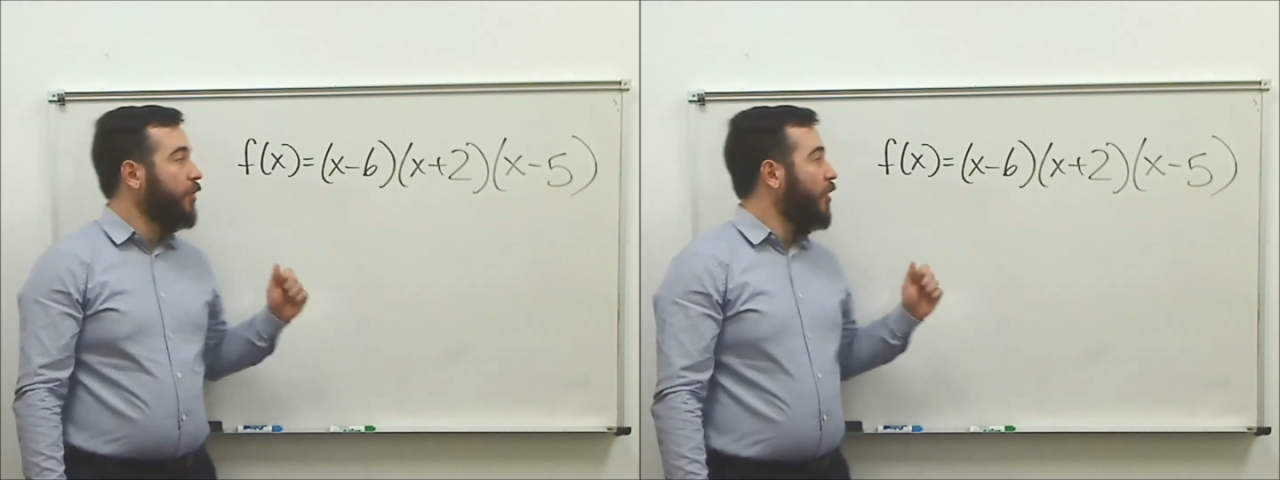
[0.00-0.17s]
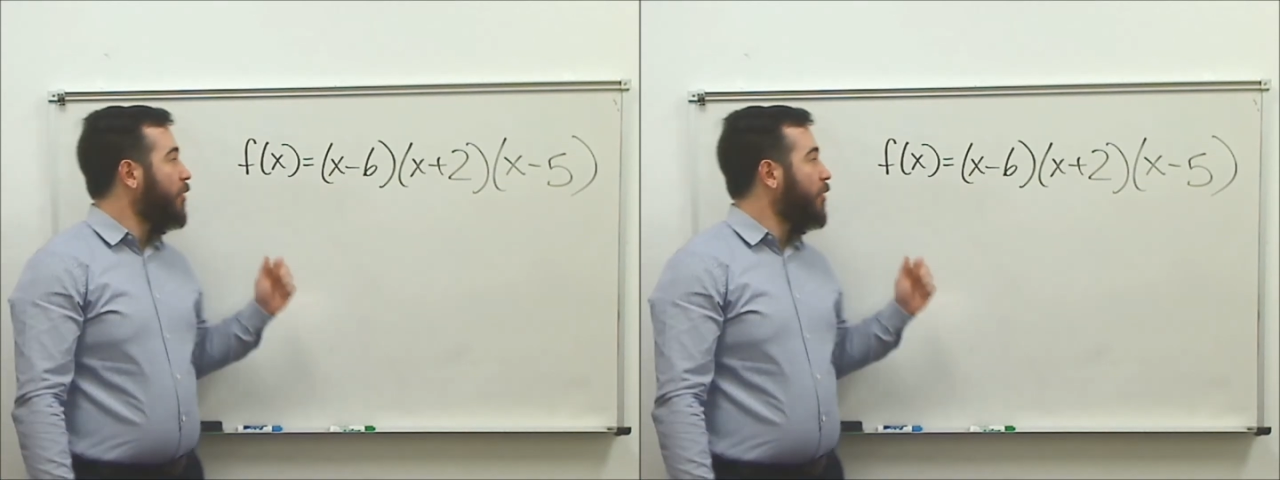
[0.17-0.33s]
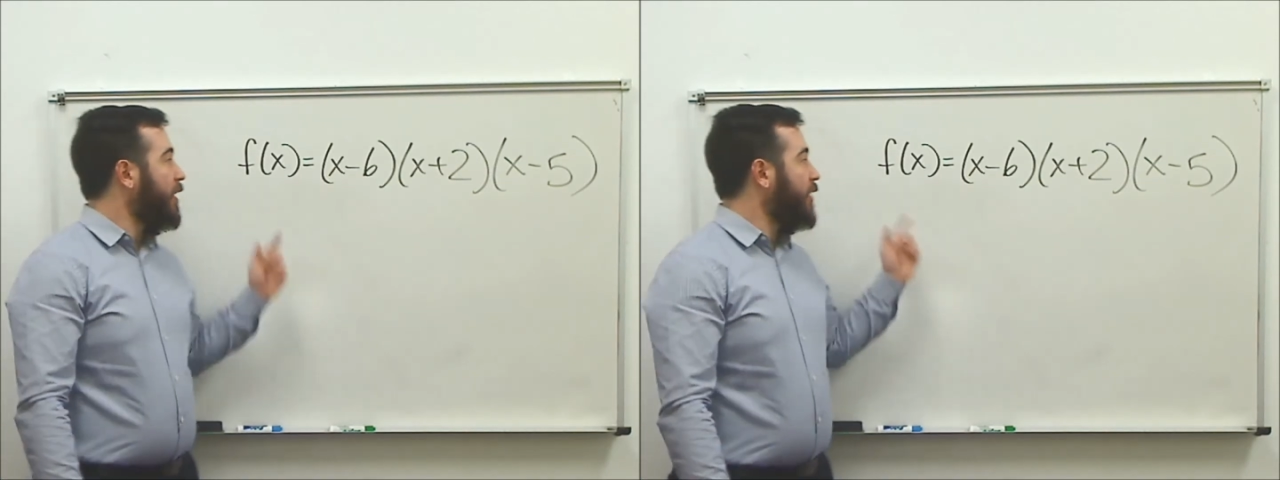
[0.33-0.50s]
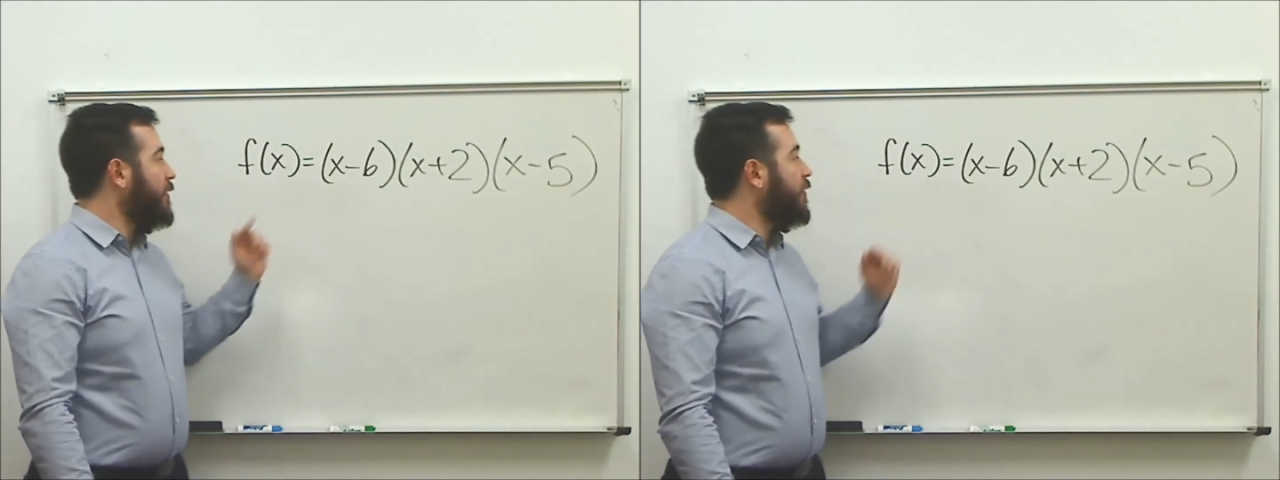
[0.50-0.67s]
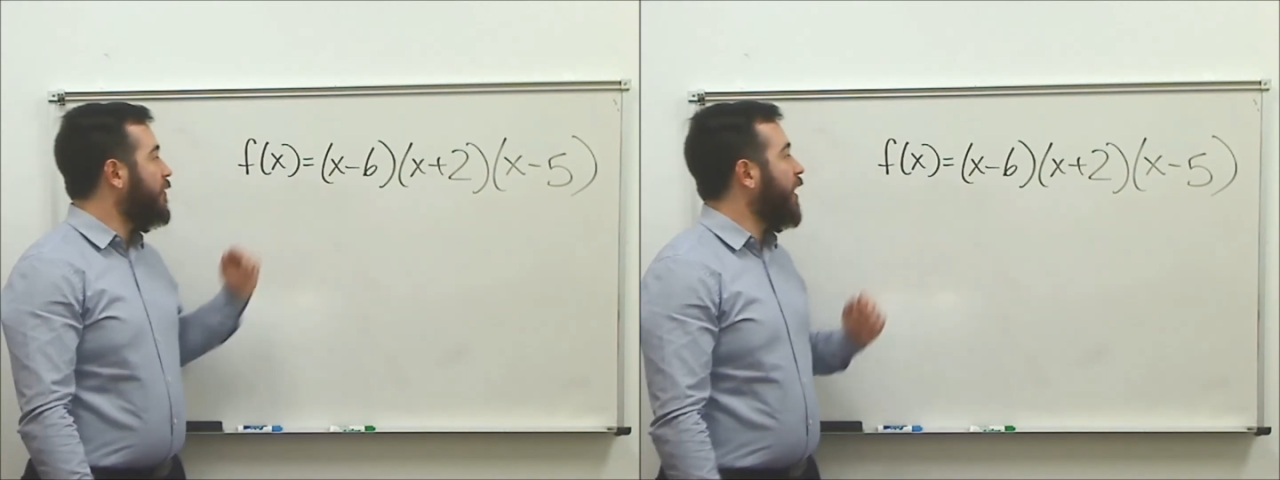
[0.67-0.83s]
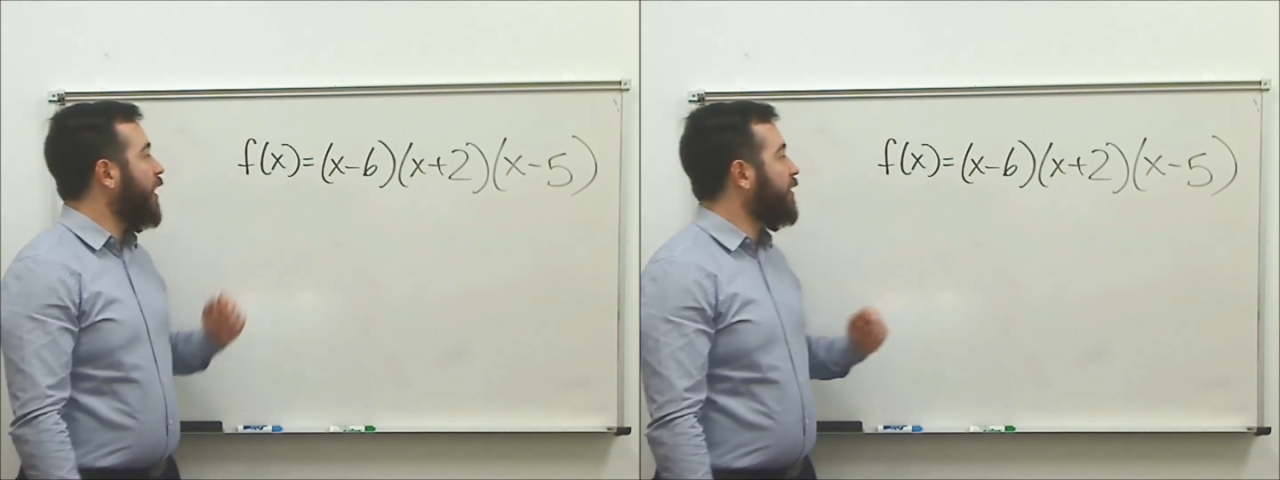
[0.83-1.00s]
We have f of
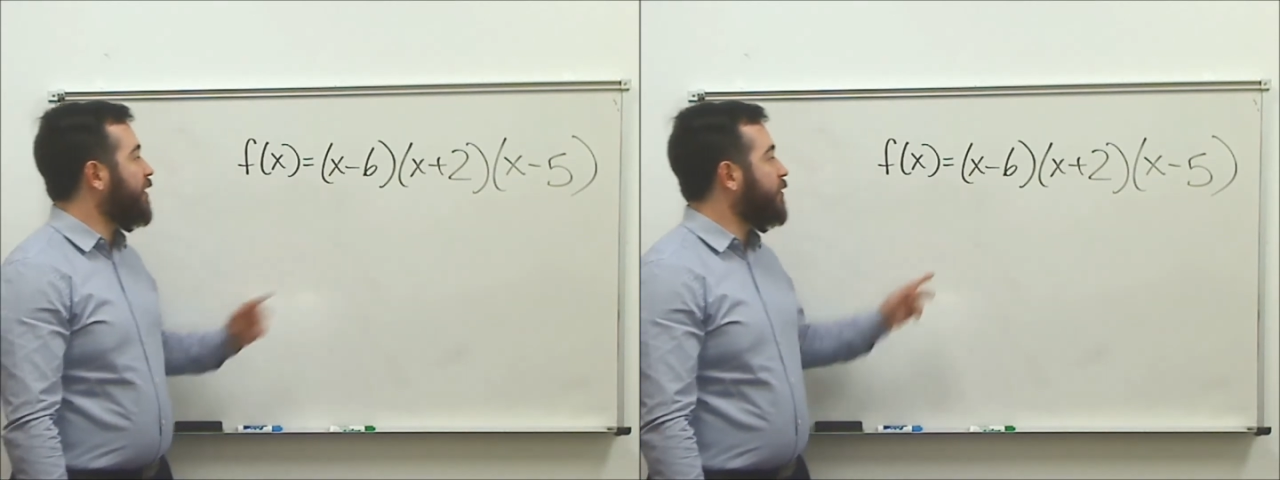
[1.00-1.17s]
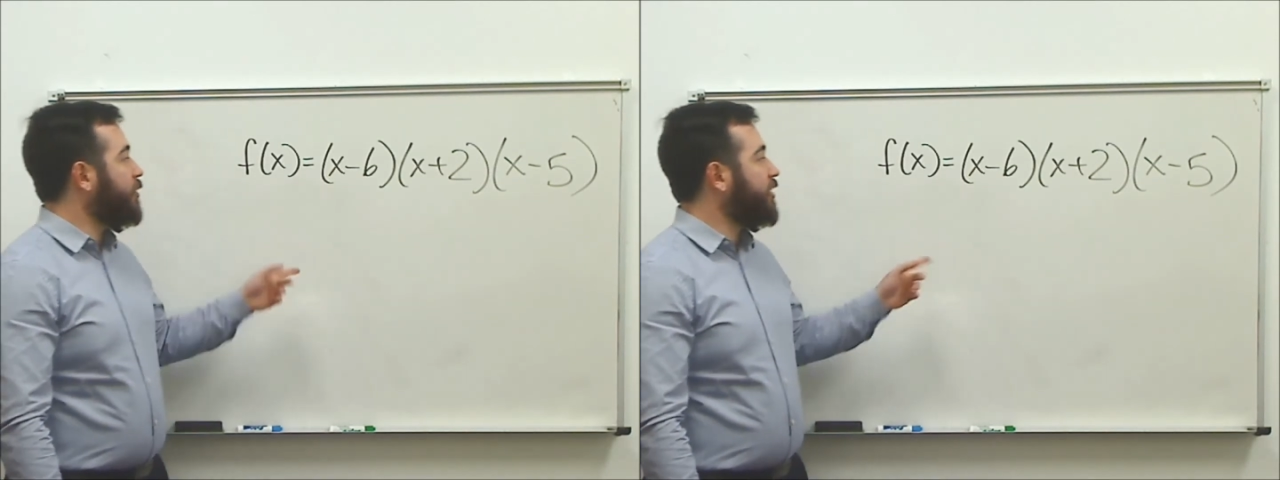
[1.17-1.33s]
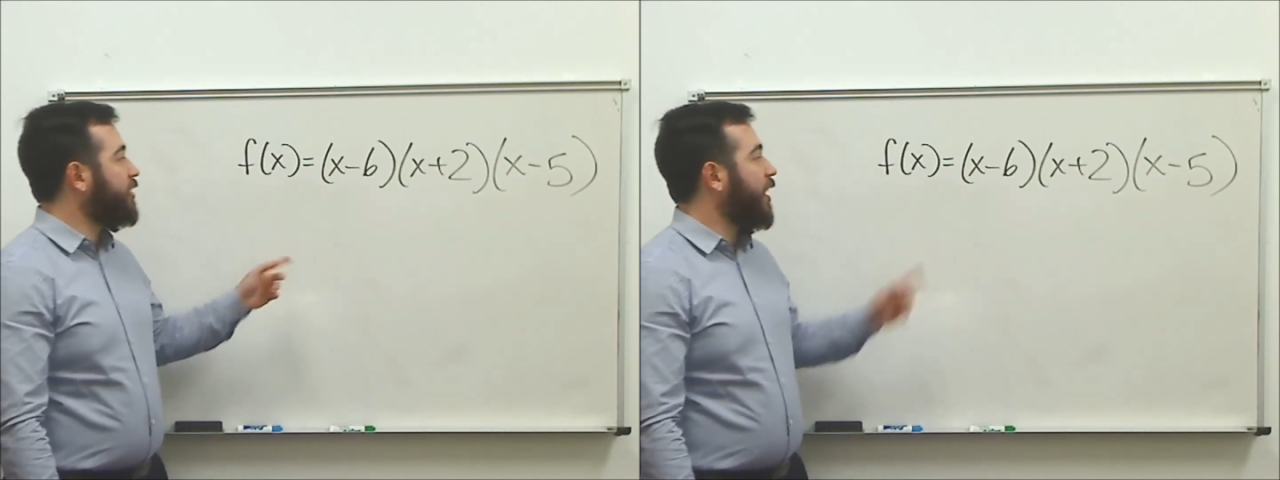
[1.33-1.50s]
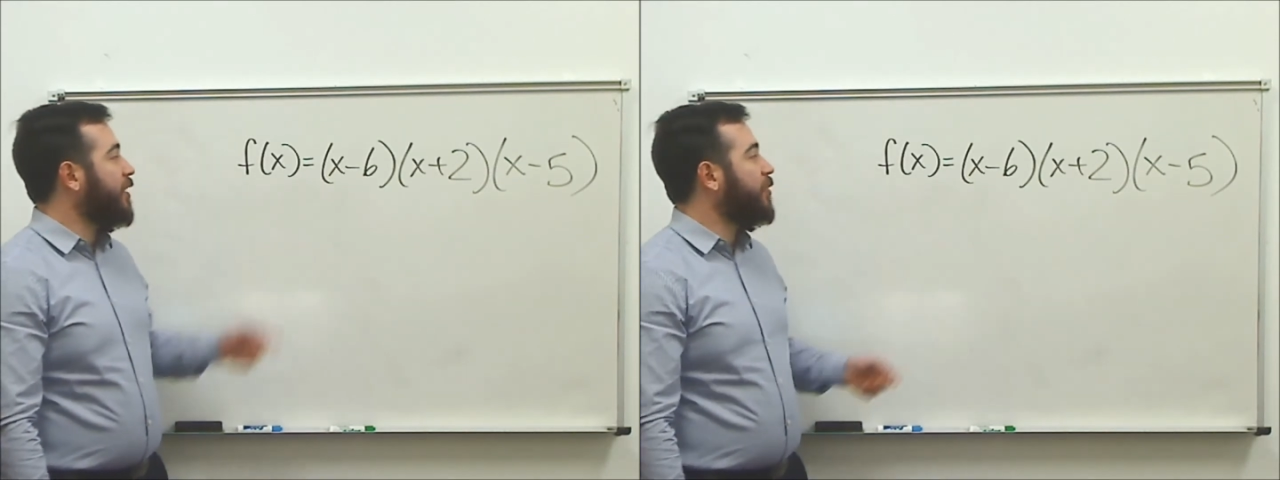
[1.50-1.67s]
x equals x